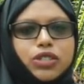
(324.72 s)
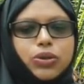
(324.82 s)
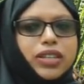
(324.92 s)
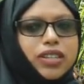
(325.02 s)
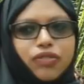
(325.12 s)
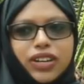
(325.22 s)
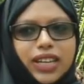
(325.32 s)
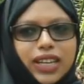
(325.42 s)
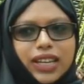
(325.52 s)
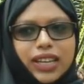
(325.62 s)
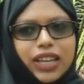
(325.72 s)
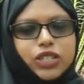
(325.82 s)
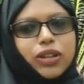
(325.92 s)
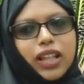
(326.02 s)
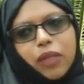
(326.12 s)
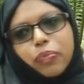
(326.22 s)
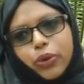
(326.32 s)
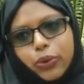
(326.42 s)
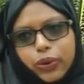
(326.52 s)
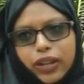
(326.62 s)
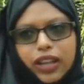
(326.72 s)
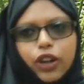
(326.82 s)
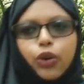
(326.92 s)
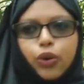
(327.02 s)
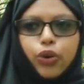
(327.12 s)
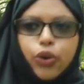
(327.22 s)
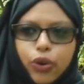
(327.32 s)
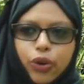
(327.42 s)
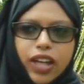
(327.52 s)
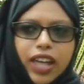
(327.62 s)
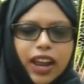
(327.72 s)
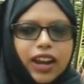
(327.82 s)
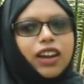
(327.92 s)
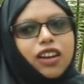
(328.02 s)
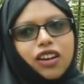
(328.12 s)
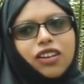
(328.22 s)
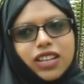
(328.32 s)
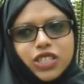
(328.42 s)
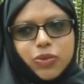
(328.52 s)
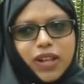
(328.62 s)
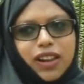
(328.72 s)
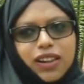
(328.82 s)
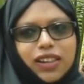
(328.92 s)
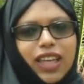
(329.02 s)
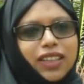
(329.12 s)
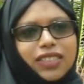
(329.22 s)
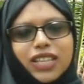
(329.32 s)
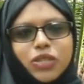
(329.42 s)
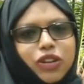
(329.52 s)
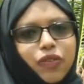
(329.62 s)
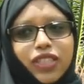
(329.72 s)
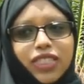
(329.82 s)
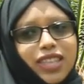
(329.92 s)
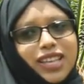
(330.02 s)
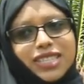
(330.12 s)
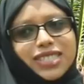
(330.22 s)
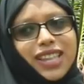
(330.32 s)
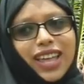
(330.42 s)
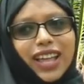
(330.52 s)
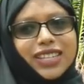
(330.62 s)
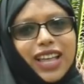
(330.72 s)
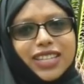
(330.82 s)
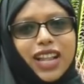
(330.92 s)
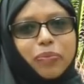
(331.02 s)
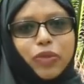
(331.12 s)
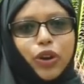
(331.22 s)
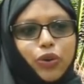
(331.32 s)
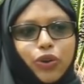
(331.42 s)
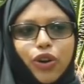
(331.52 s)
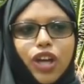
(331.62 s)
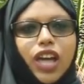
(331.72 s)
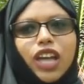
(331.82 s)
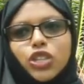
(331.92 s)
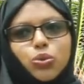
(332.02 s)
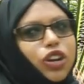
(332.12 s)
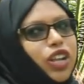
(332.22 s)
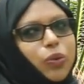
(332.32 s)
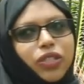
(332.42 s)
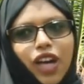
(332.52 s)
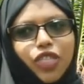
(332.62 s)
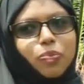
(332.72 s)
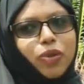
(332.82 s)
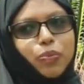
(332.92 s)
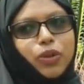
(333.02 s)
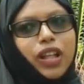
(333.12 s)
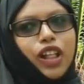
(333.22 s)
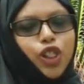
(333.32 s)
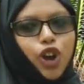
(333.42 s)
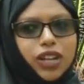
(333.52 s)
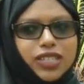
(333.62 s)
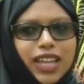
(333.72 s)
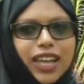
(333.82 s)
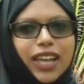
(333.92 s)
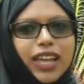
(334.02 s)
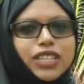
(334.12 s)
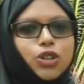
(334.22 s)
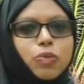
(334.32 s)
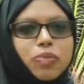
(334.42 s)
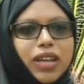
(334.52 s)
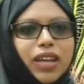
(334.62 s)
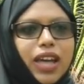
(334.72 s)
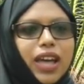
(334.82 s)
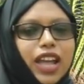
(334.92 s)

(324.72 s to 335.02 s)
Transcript: doing differently, it will help you like grow and learn as well. Like that's one of the things like it has helped me grow, is working with other people a lot. Like it could be